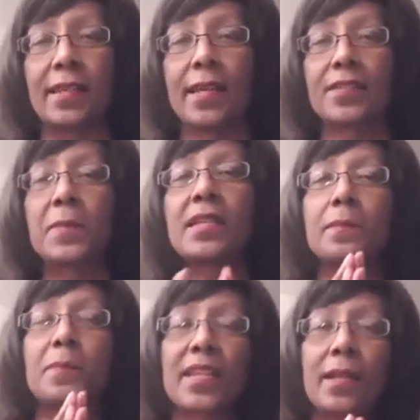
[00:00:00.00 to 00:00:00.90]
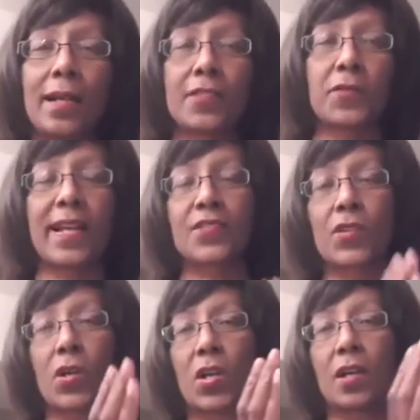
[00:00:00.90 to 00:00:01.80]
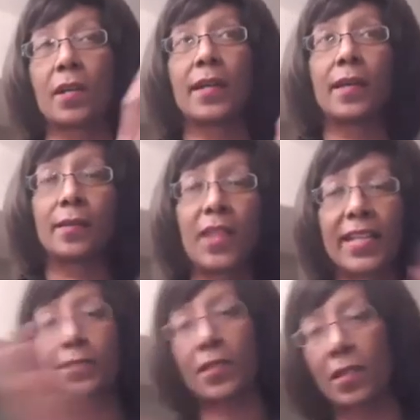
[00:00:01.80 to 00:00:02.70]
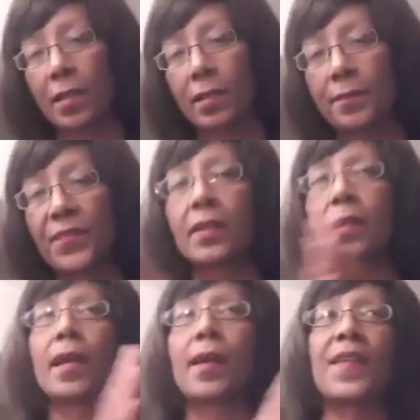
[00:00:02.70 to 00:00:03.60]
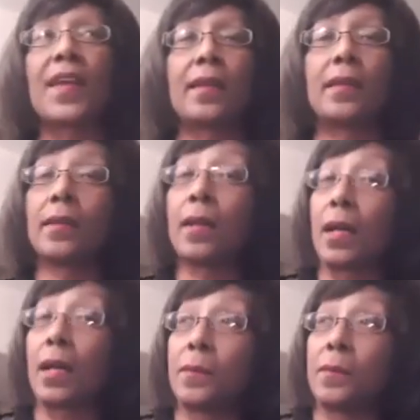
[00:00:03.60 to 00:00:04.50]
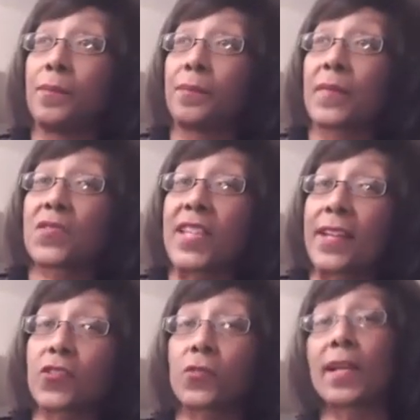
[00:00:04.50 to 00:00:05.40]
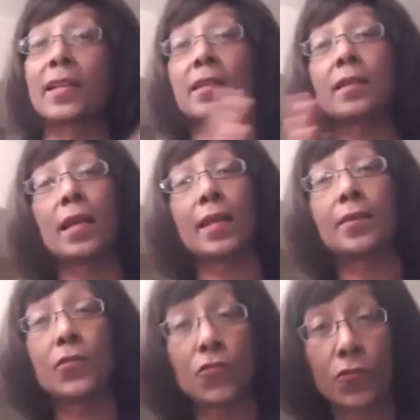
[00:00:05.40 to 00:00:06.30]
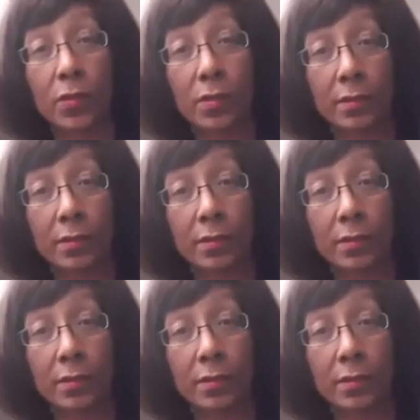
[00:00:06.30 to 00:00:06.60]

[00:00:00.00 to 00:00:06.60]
To me, the big contrasts are light, dark, then saturated and neutral,